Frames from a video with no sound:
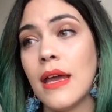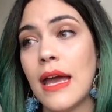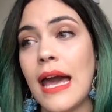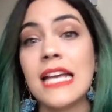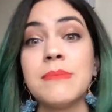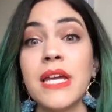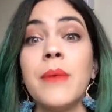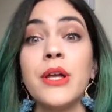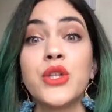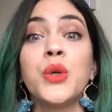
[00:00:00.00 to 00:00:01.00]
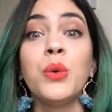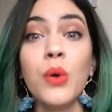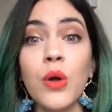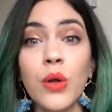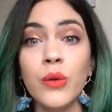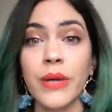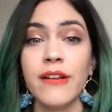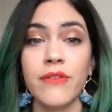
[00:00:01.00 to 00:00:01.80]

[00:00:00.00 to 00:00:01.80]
has become a tool, right,